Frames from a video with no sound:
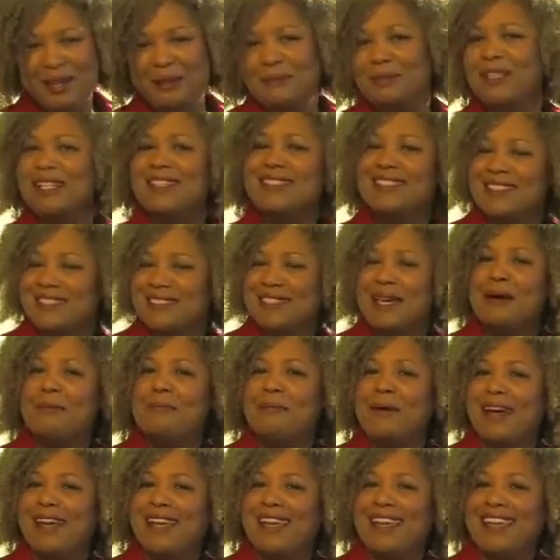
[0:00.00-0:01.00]
Please
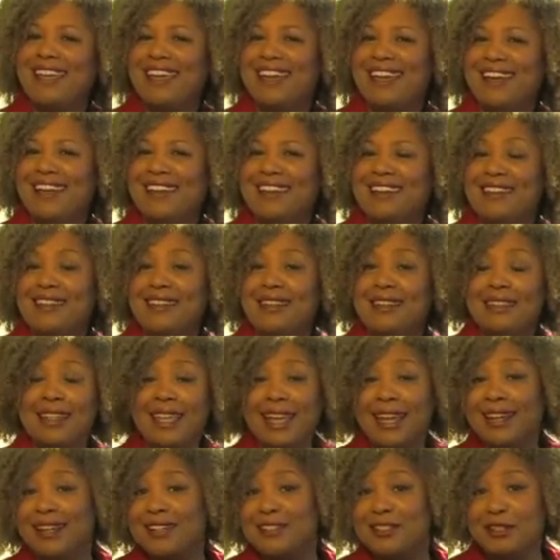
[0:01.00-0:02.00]
stop by again,
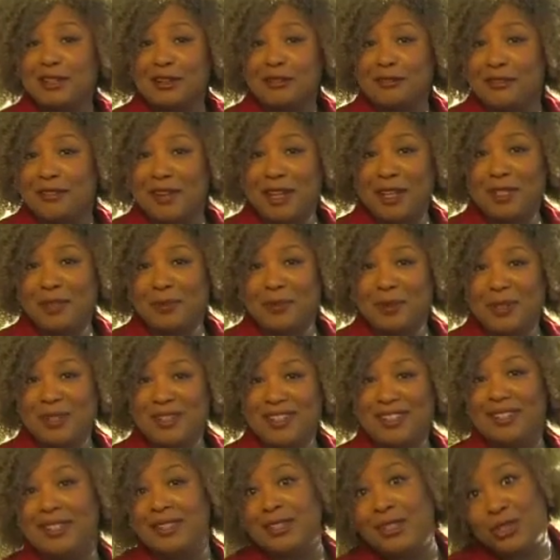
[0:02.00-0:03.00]
like us on
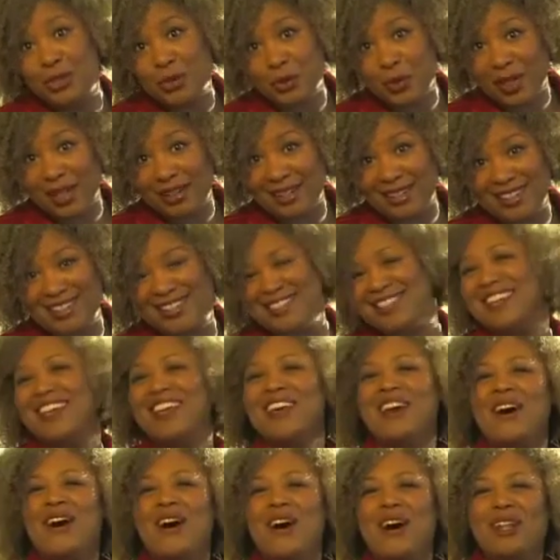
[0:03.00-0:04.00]
Facebook, tweet us,
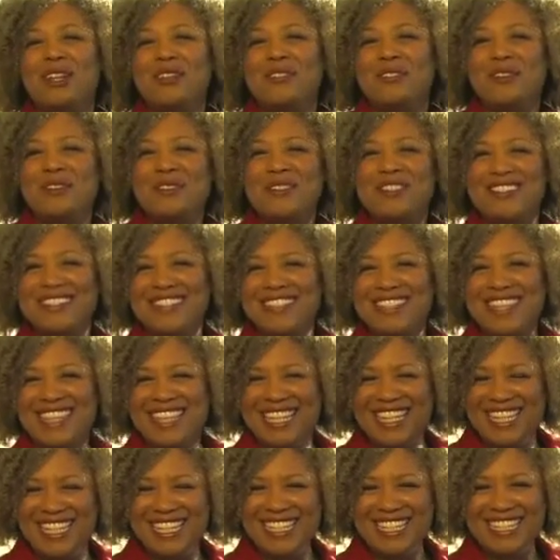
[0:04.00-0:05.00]
all of those good
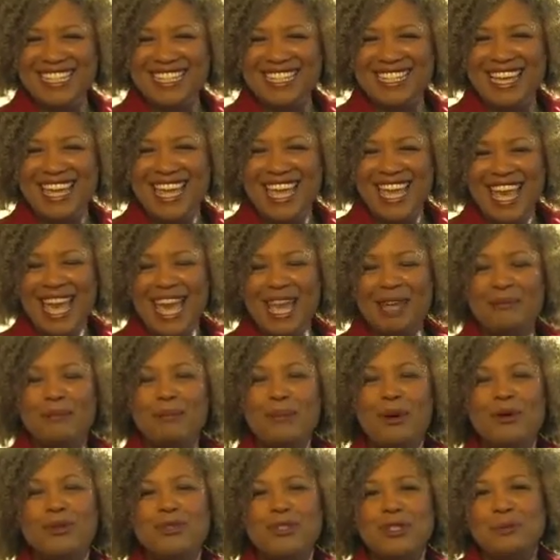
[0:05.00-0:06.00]
things.
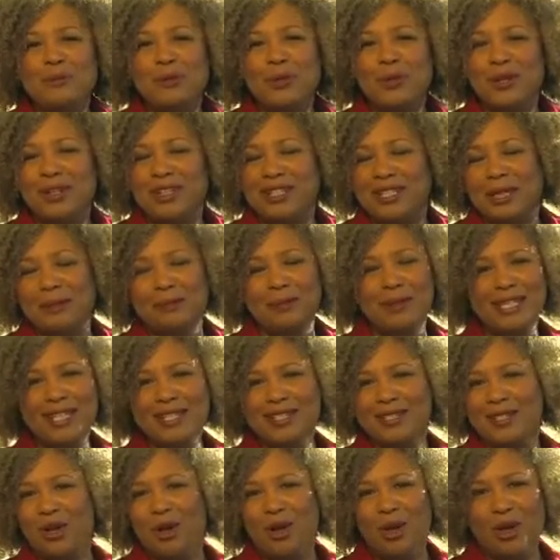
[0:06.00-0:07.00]
And most importantly,
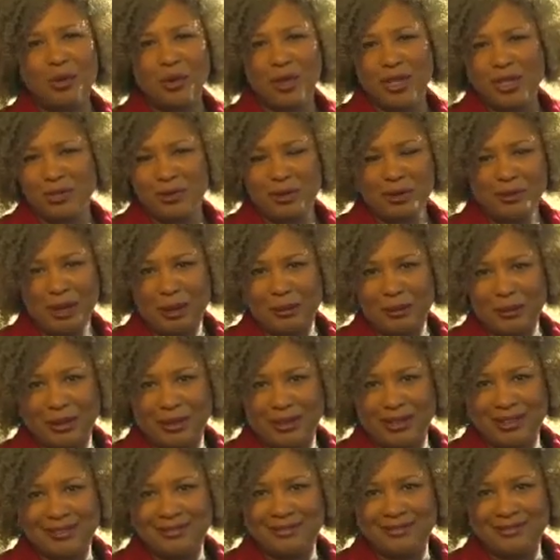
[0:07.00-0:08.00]
please always
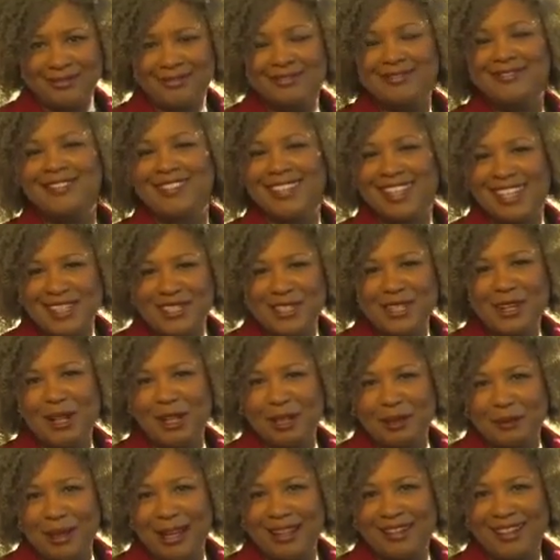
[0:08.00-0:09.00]
remember, it's
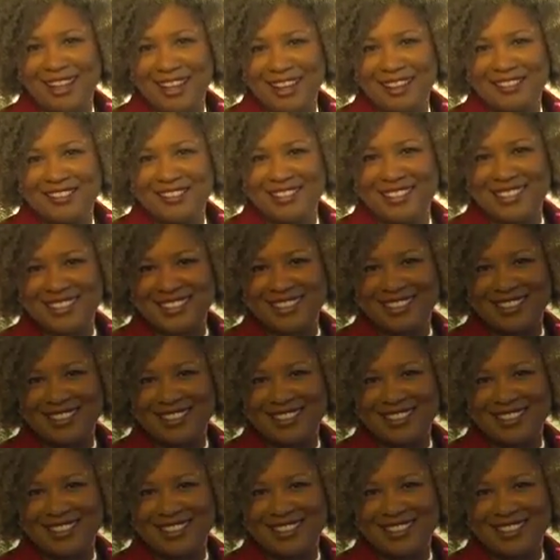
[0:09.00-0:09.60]
all about love.